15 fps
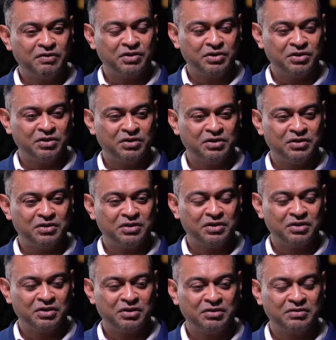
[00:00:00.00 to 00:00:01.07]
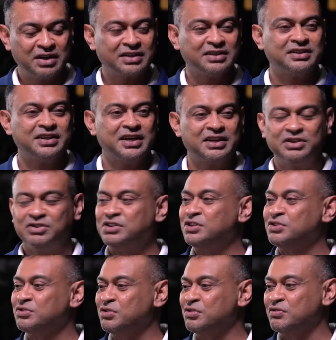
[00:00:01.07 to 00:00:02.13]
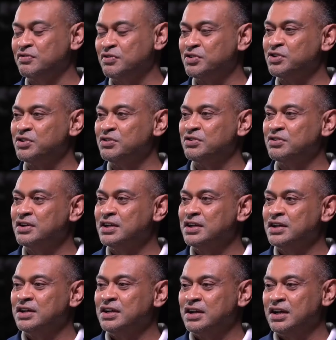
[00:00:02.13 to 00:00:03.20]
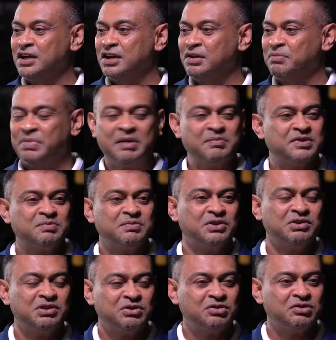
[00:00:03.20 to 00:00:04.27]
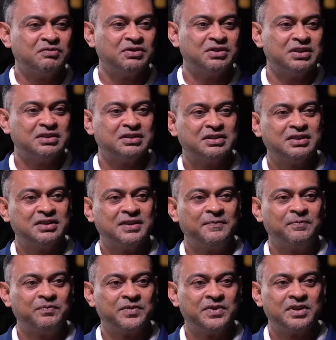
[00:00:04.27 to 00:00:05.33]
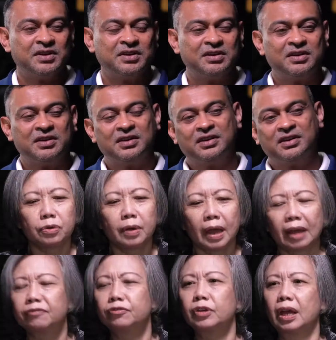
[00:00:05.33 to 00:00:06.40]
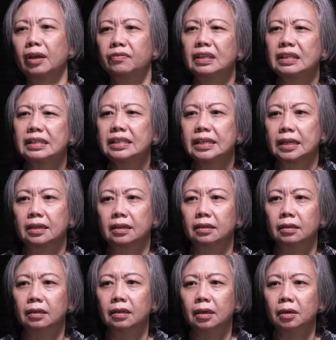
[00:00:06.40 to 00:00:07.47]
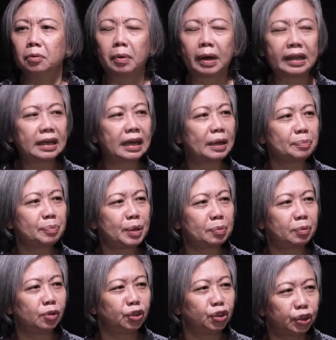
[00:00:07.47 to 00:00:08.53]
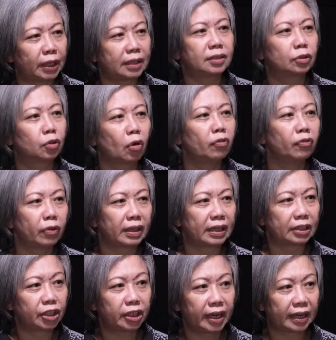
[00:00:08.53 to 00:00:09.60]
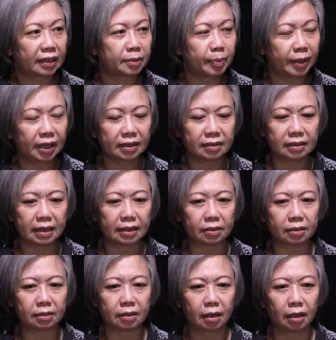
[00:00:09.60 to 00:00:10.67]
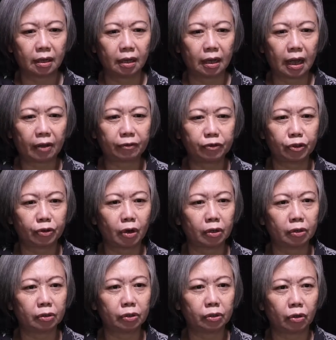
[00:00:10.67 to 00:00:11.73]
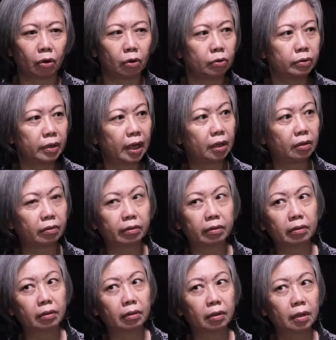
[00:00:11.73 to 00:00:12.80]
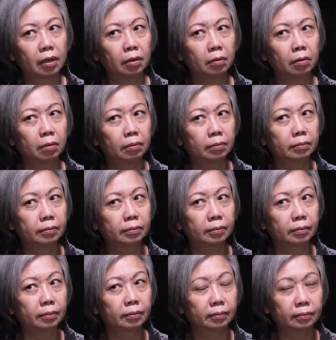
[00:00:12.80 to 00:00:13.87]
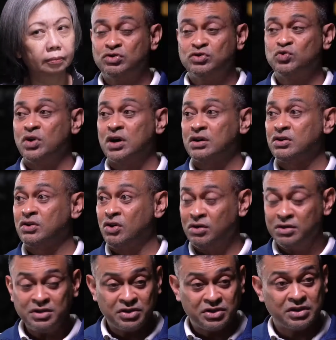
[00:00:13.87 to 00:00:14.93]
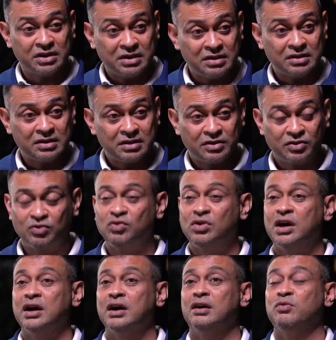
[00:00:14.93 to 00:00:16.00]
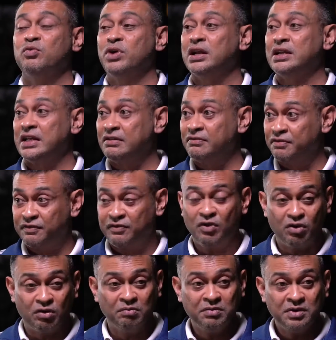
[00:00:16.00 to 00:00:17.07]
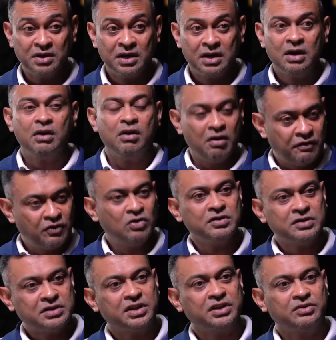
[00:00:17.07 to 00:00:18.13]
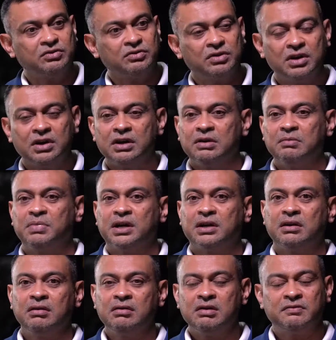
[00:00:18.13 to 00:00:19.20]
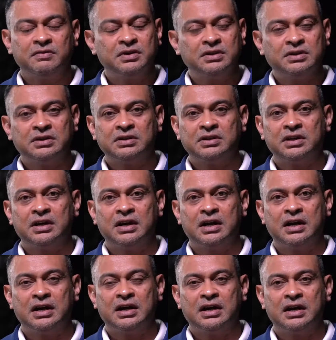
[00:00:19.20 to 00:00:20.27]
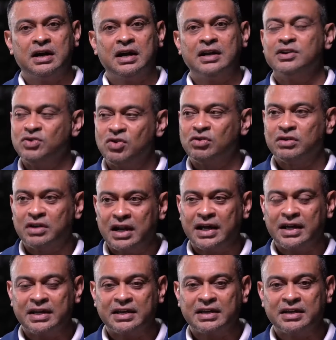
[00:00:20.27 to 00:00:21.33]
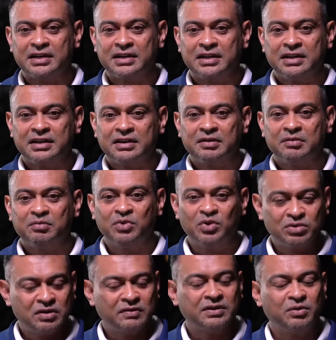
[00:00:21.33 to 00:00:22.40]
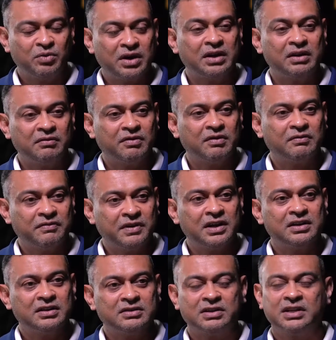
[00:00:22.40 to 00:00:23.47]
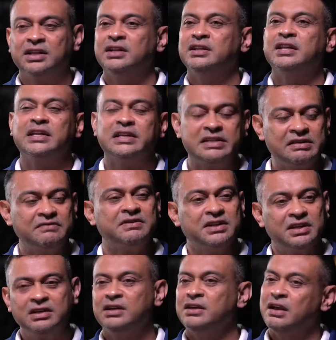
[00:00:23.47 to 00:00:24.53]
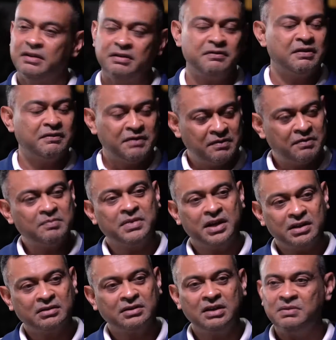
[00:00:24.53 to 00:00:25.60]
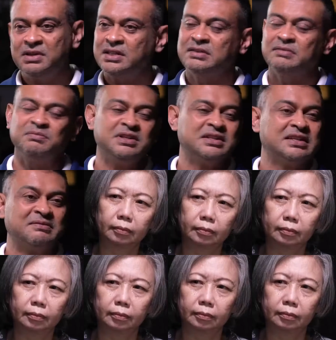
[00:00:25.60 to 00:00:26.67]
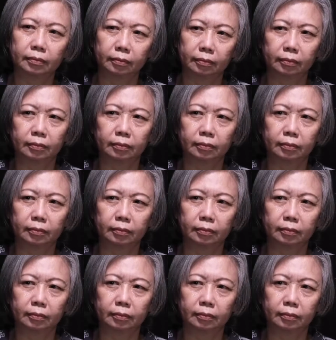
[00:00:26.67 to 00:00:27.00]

your colorectal check, you need to go for your pap smear, you need to go for this? Yeah, but why do you have to have the stick? Why can't people just go for their checks? Because it's, after all, your own health. Yeah. For those who are conscious, who are well informed, of course they do. But a lot of us are not like most of the well informed fellas, right? That they leave the day. If I'm healthy, means I'm done.